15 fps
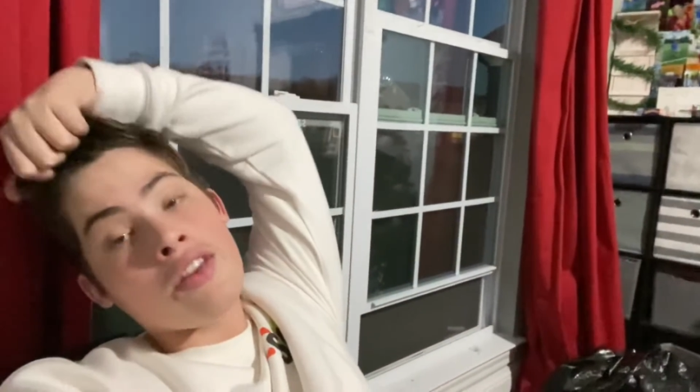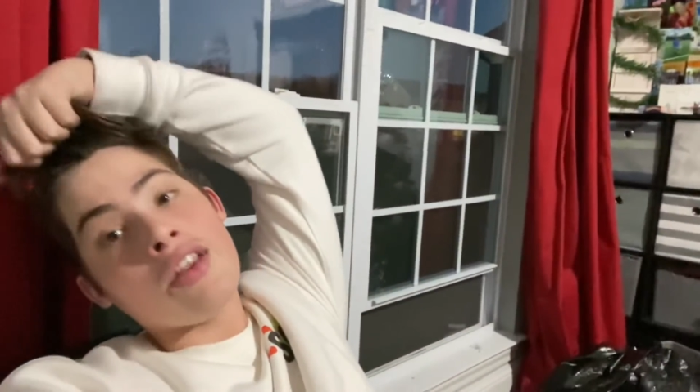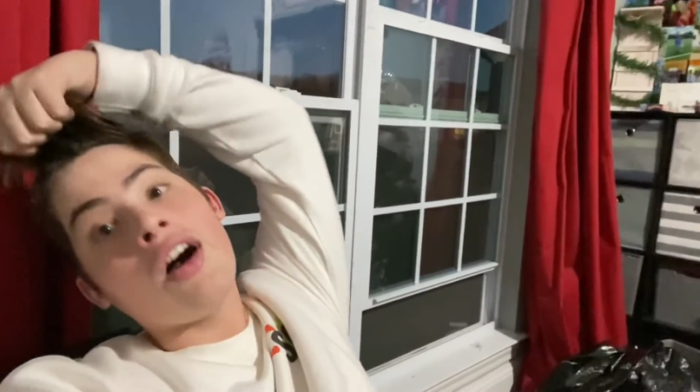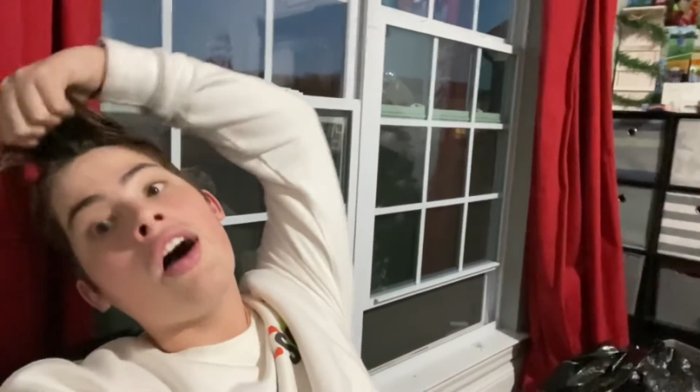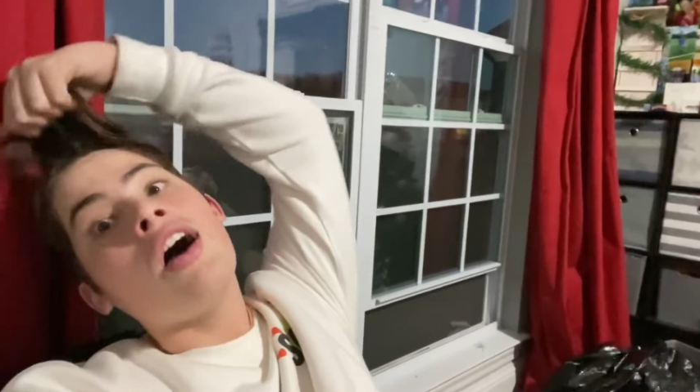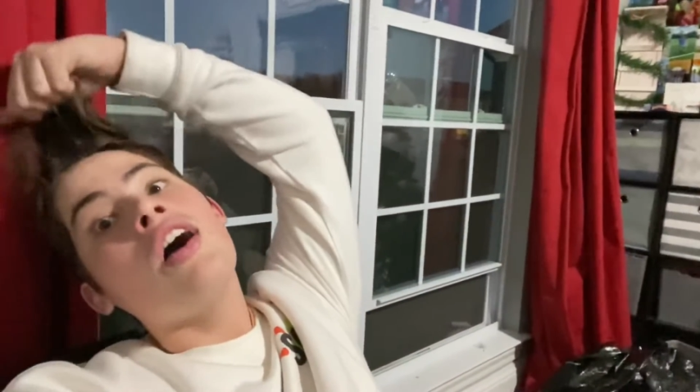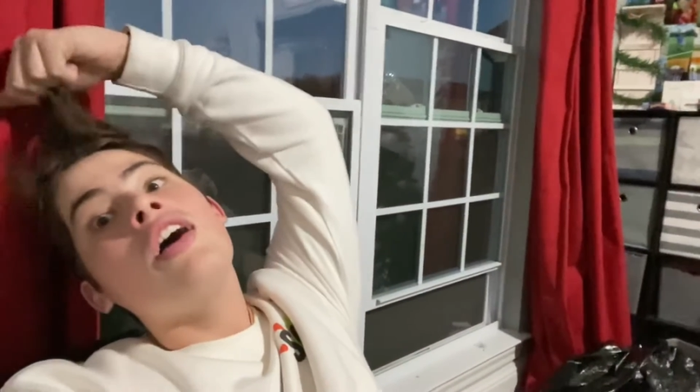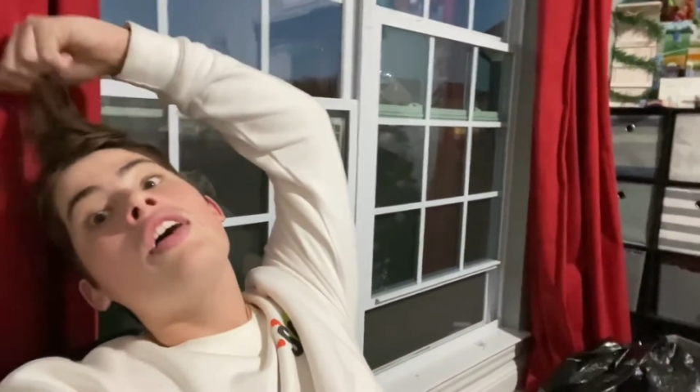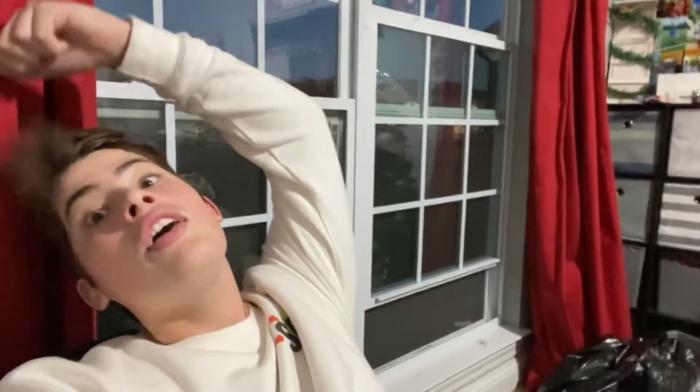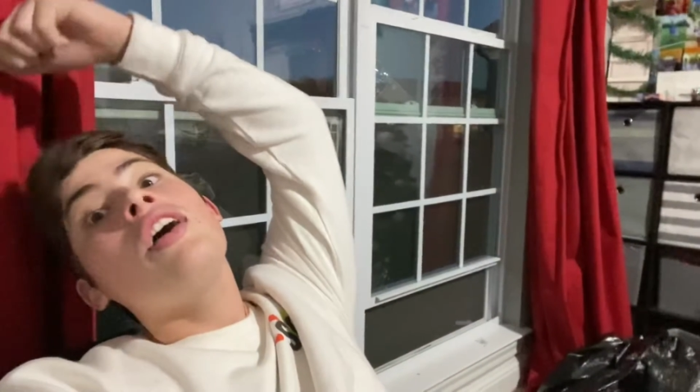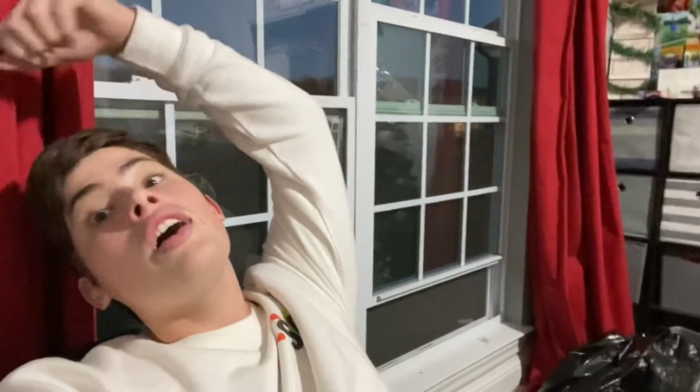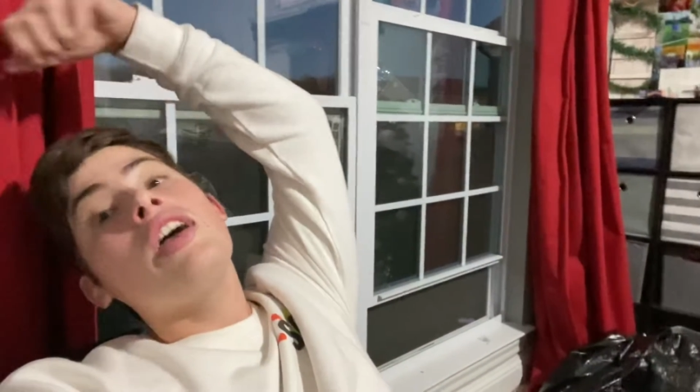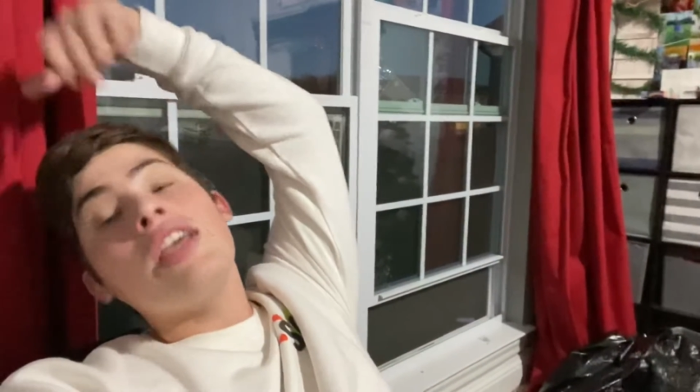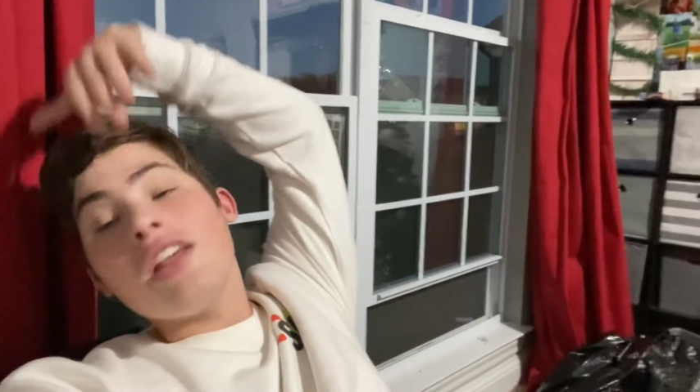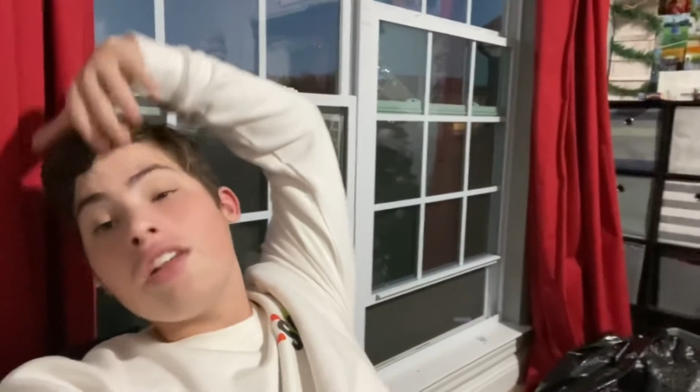the
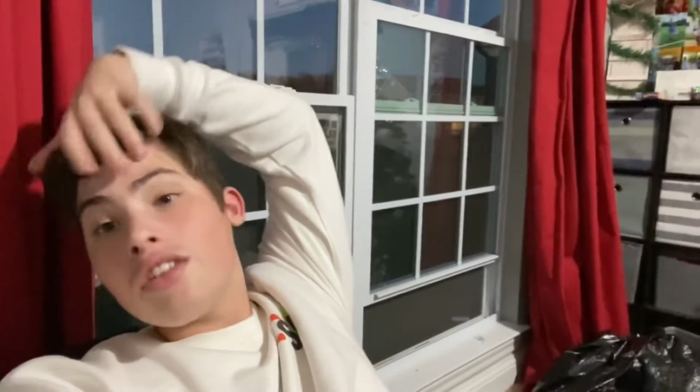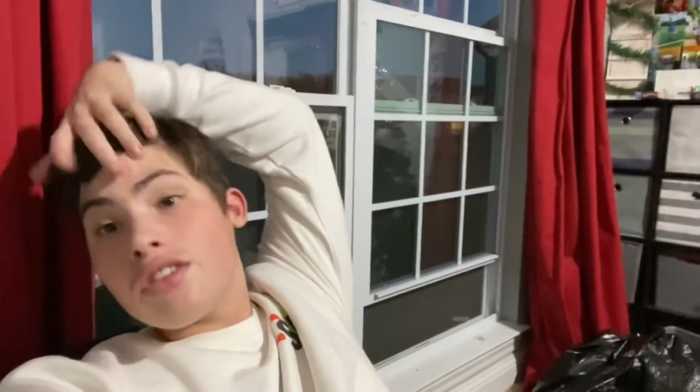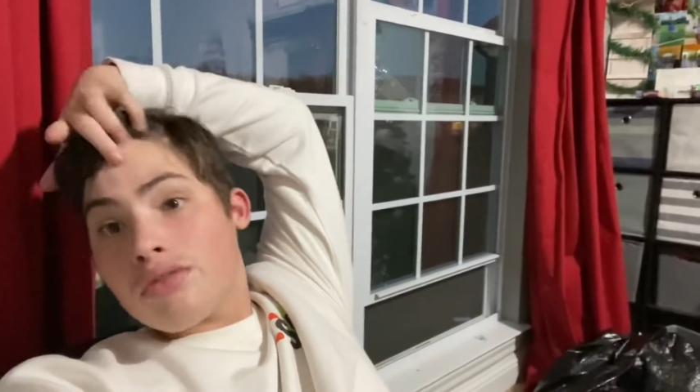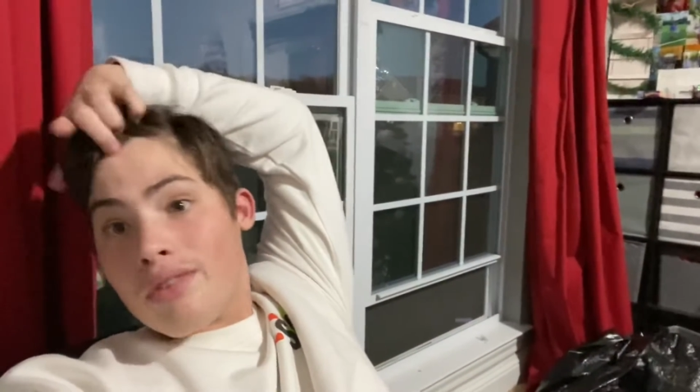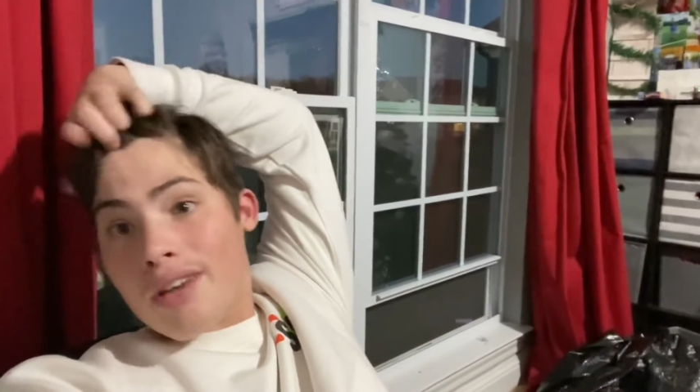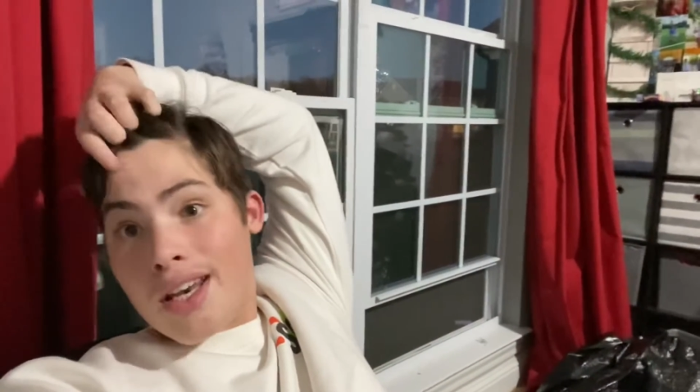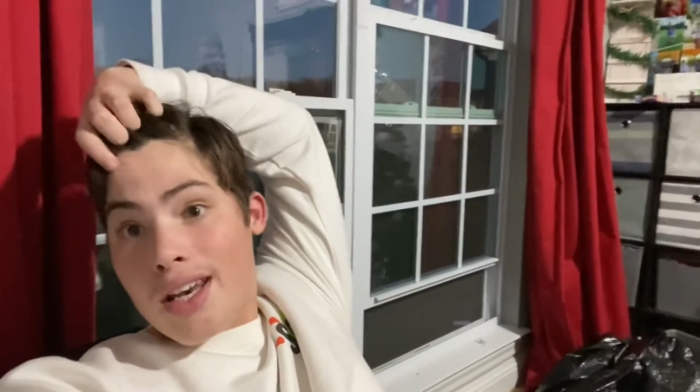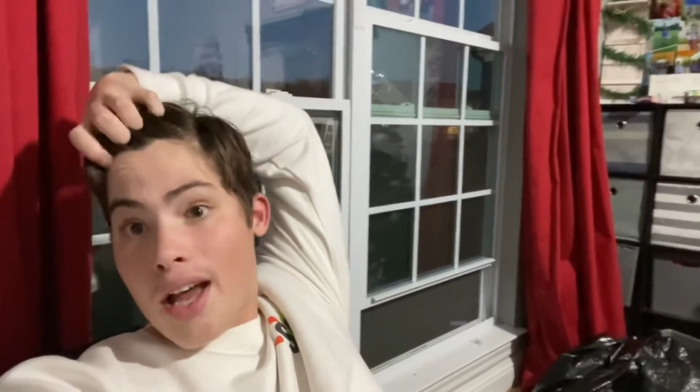English one.